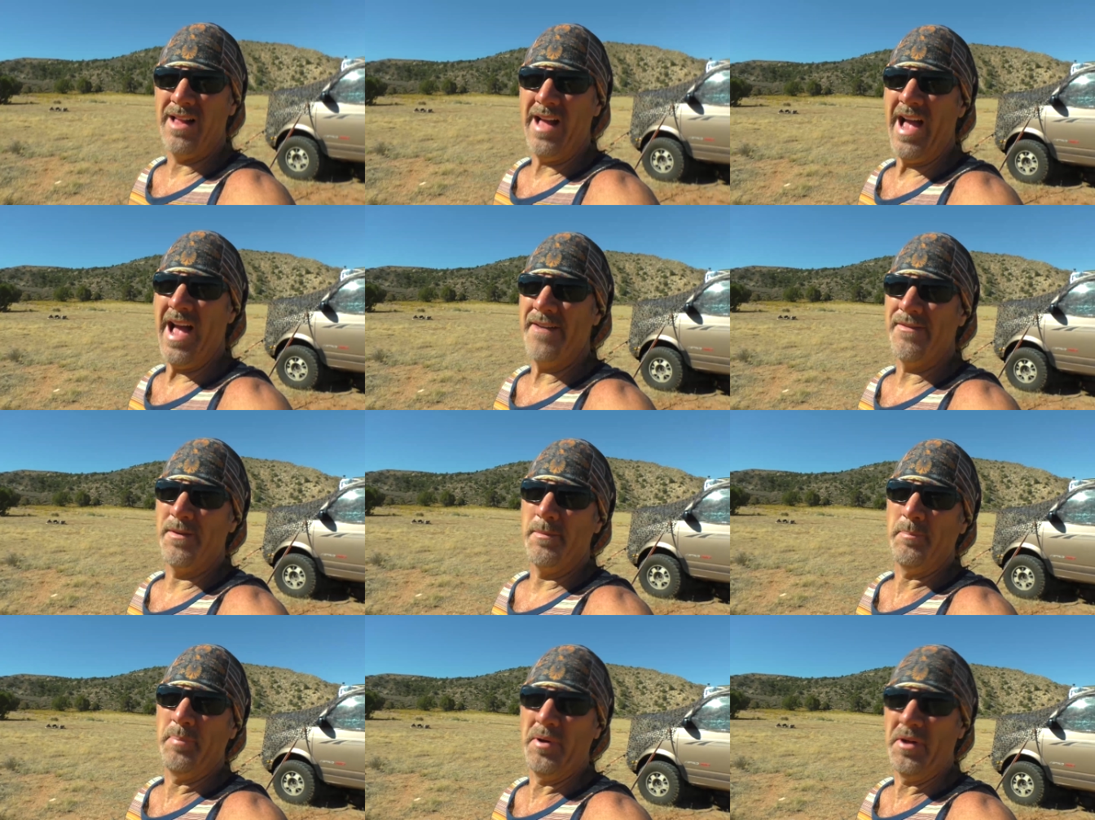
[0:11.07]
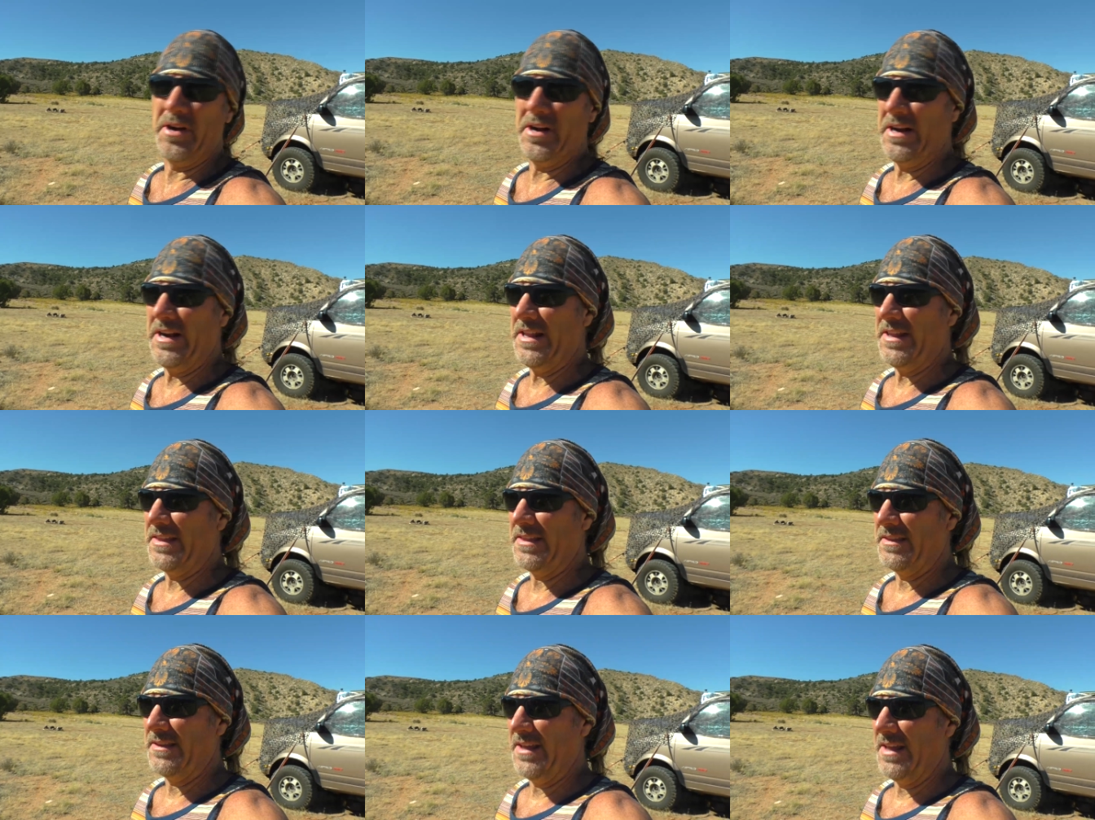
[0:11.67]
I haven't put
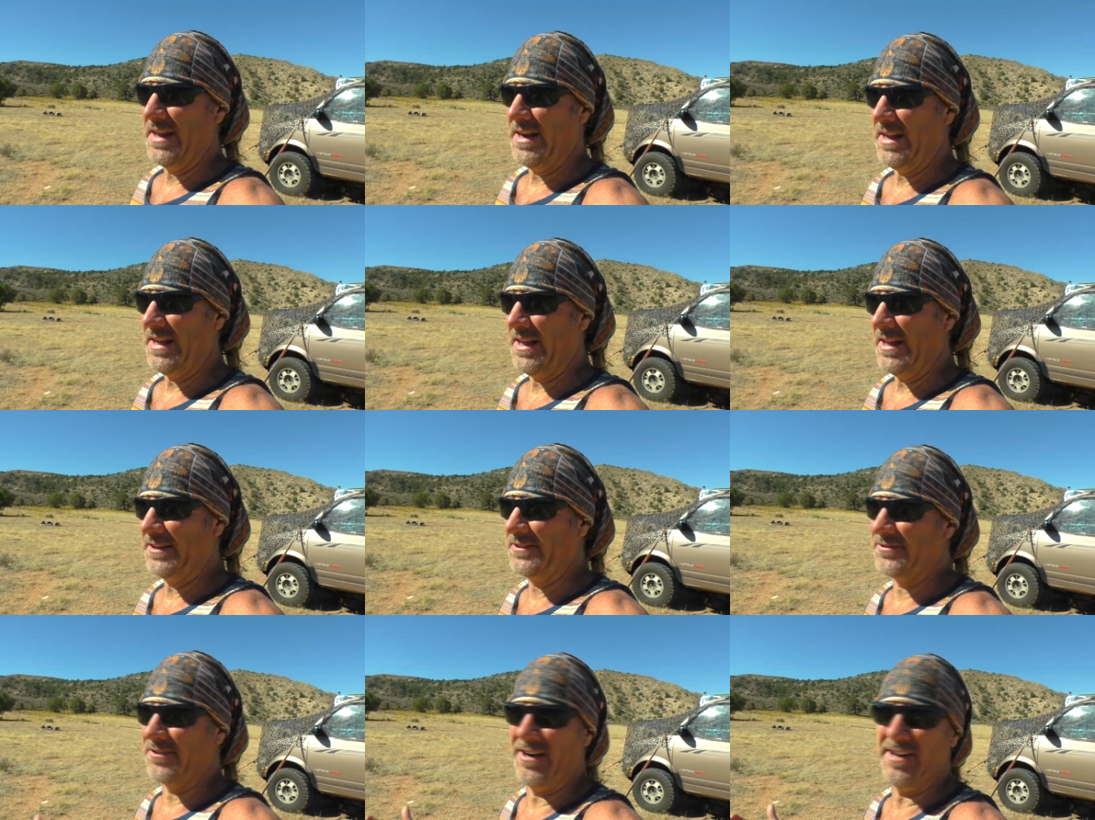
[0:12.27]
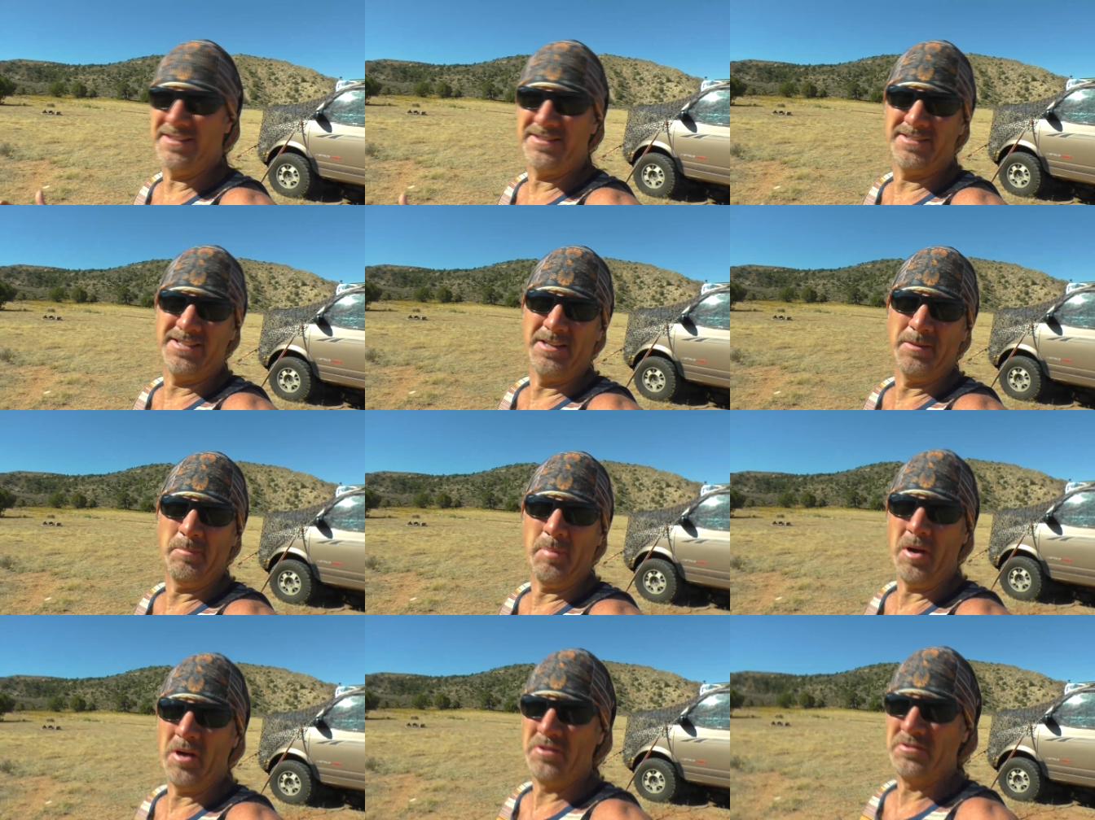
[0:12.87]
any
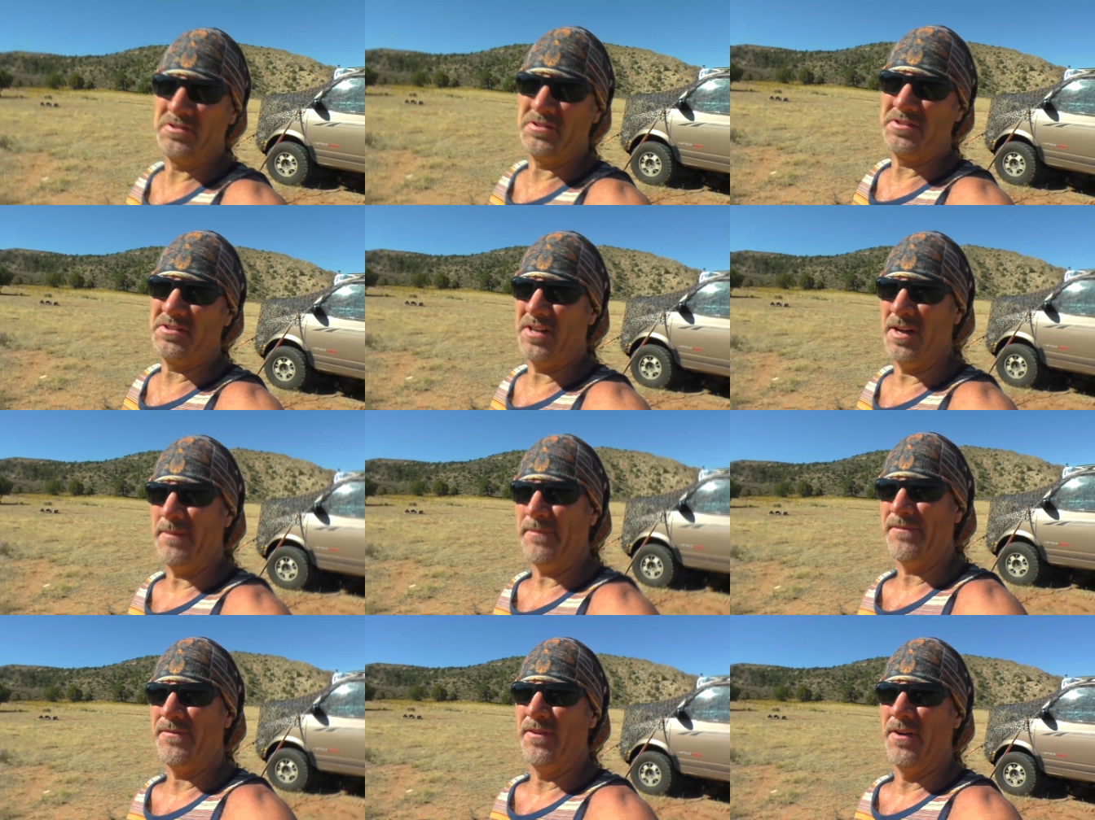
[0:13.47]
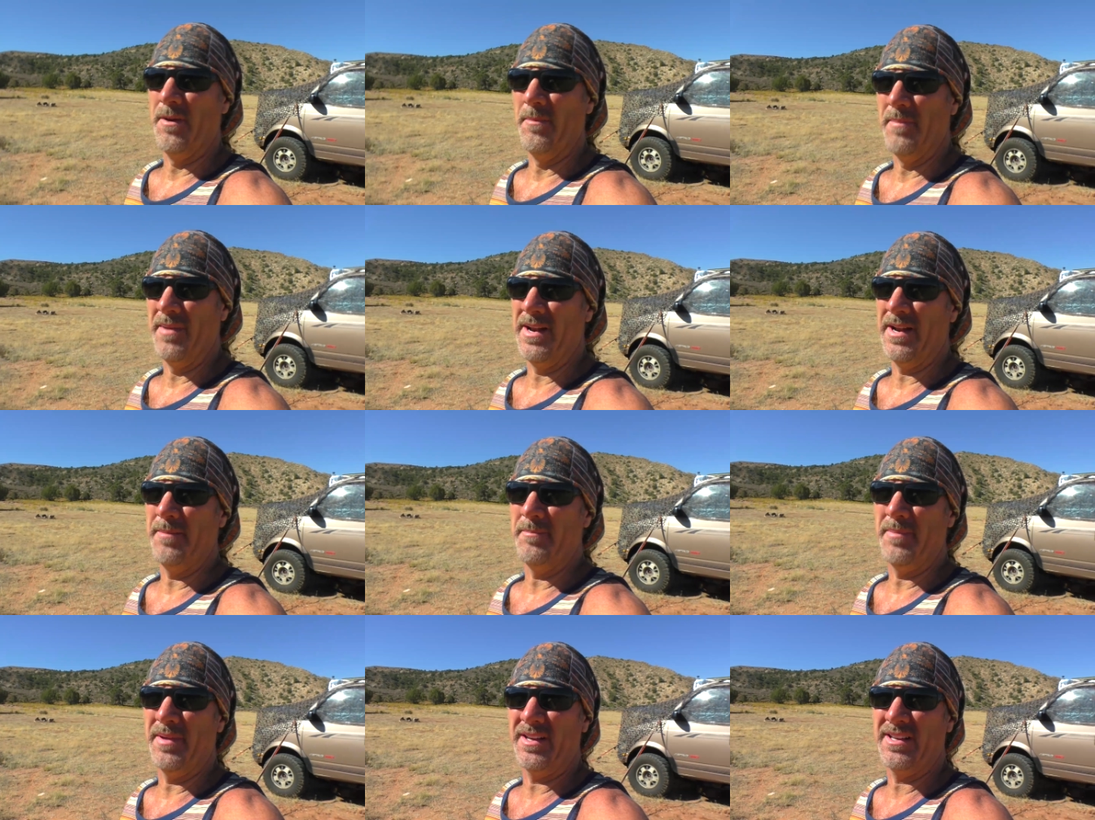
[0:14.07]
interesting posts up for a
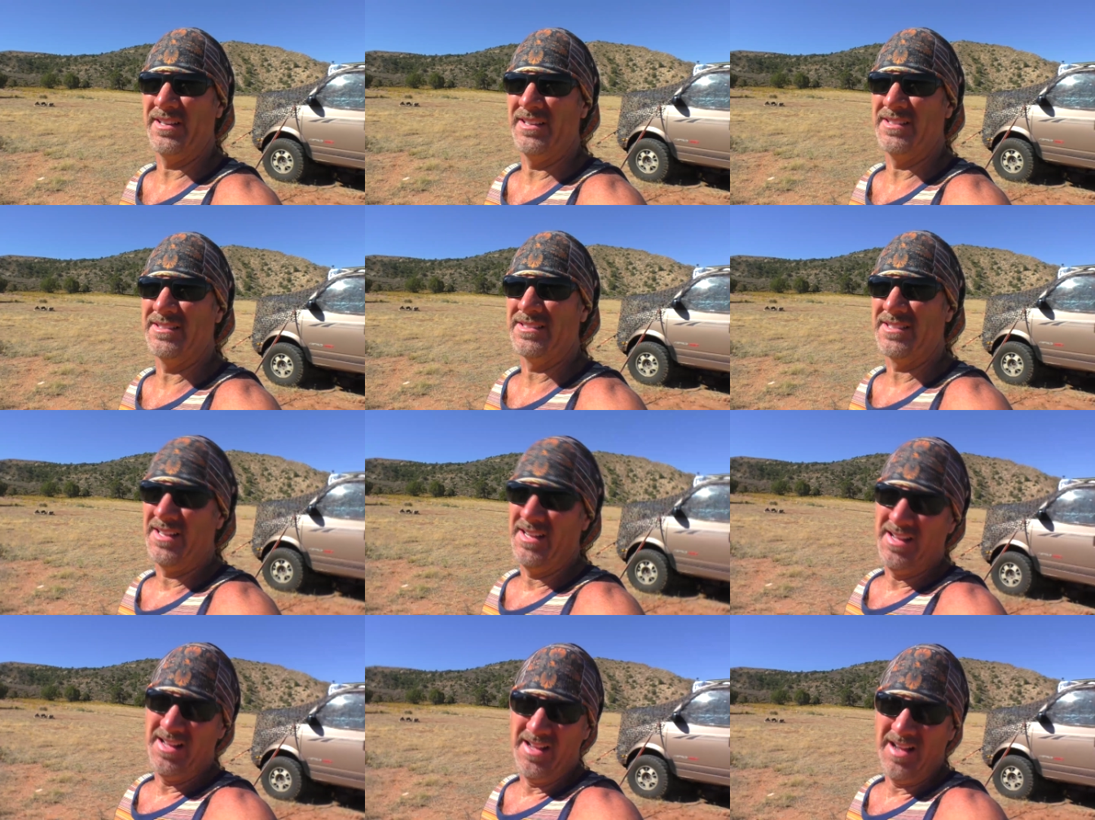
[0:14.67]
minute because